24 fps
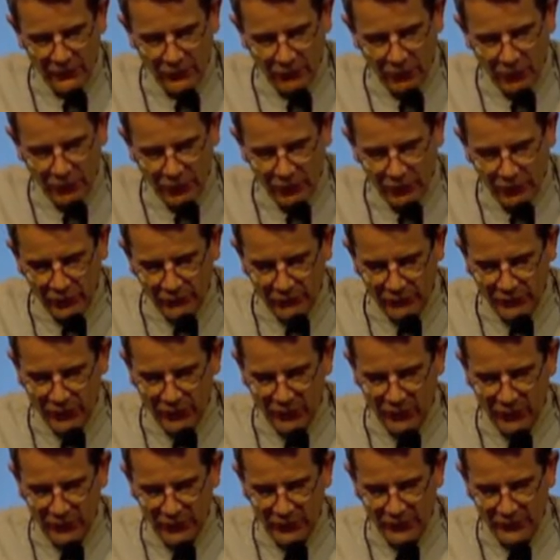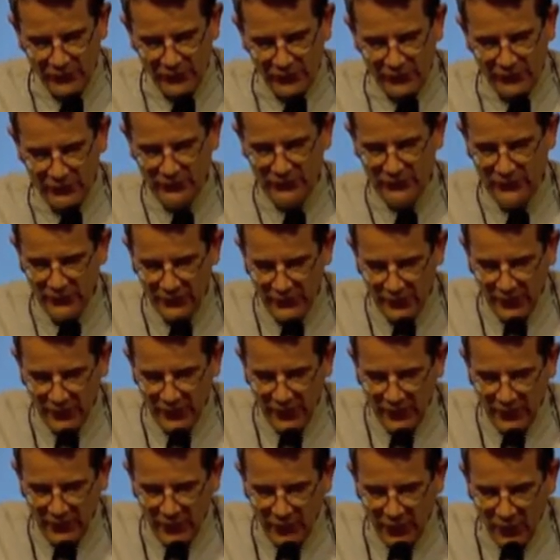The word of God
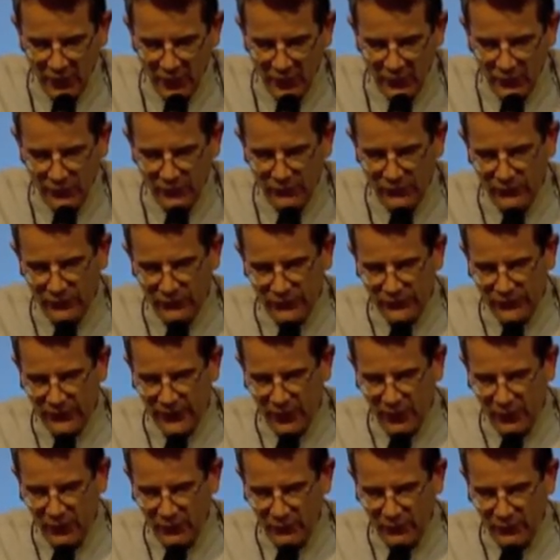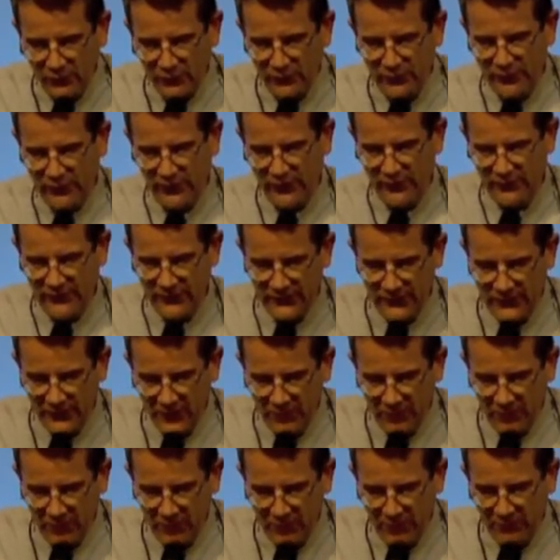goes down
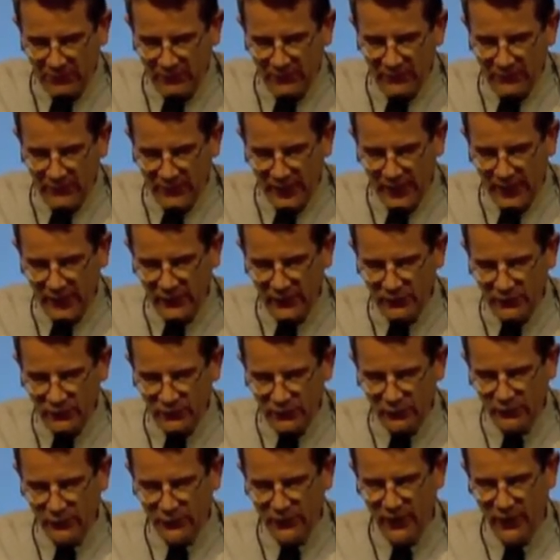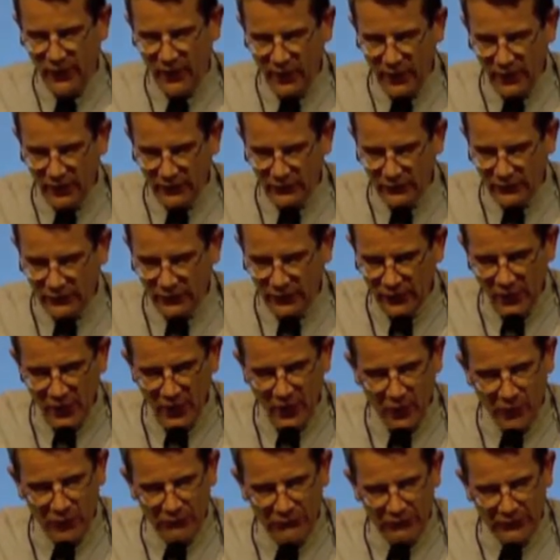deep into the heart
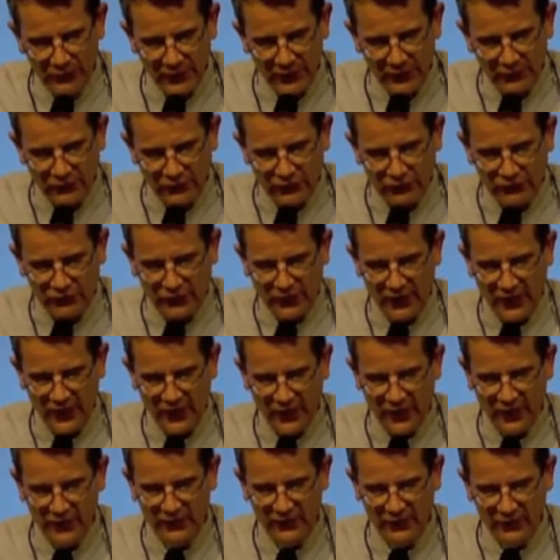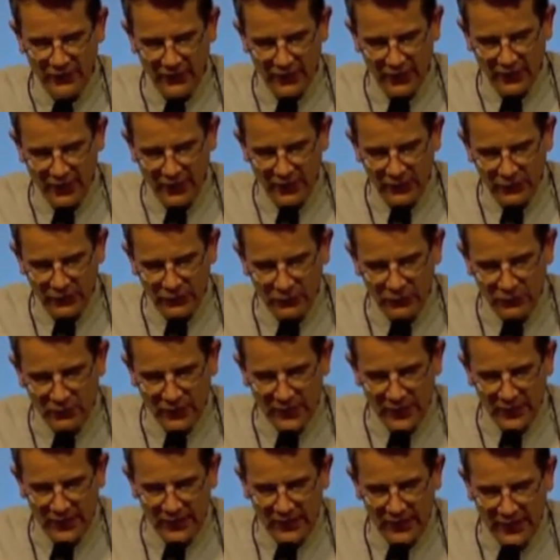of each child
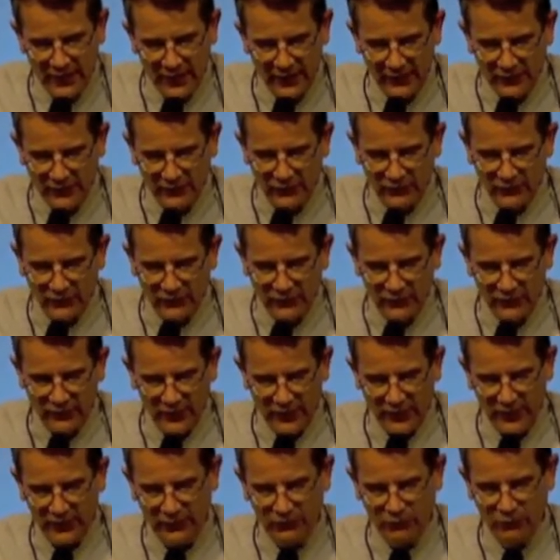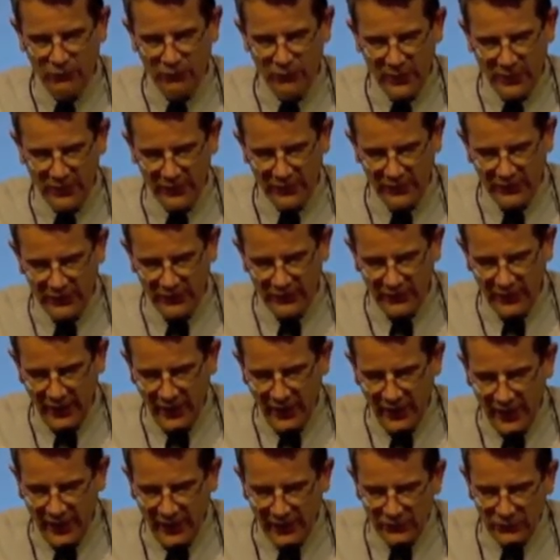to enlighten each one
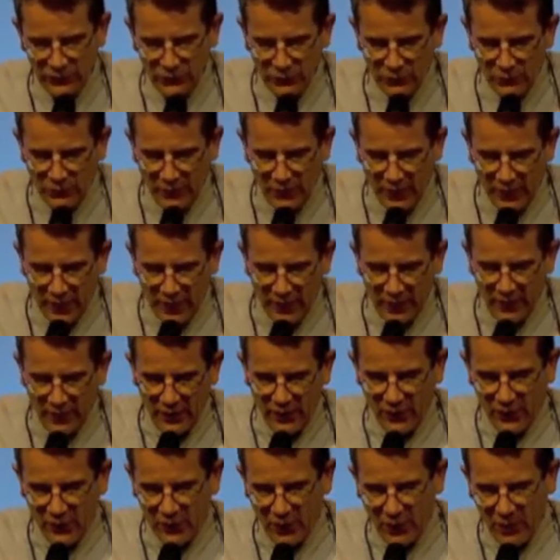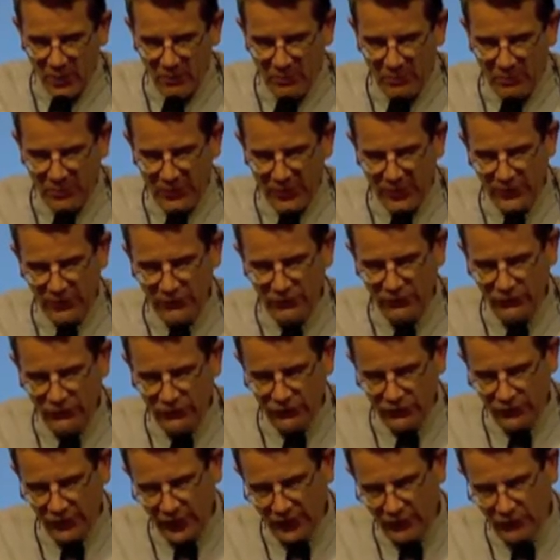and to
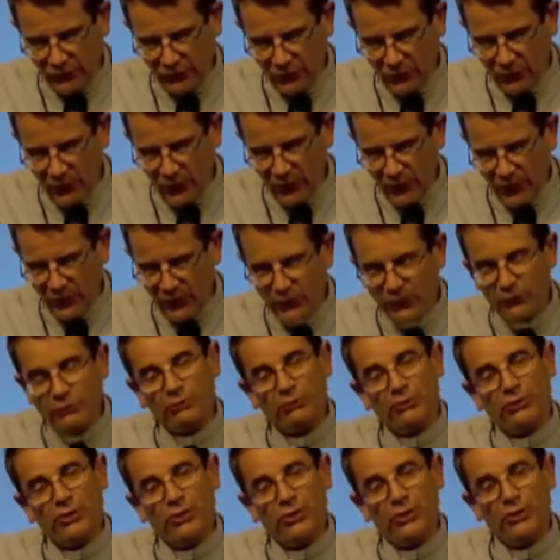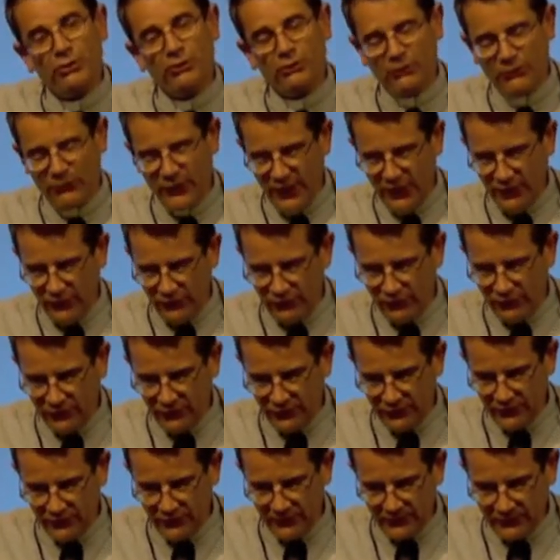accomplish its work of
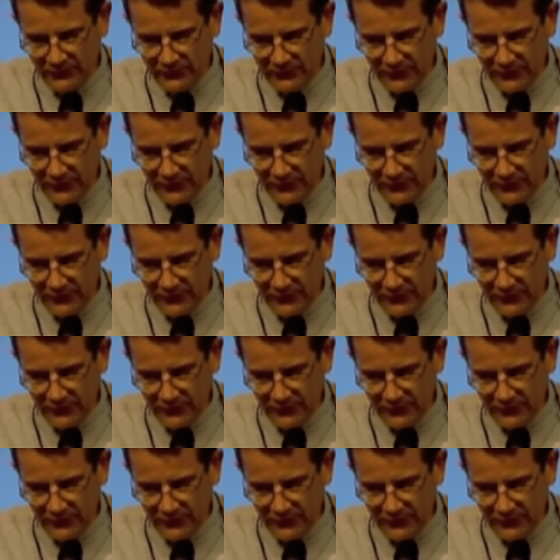conversion.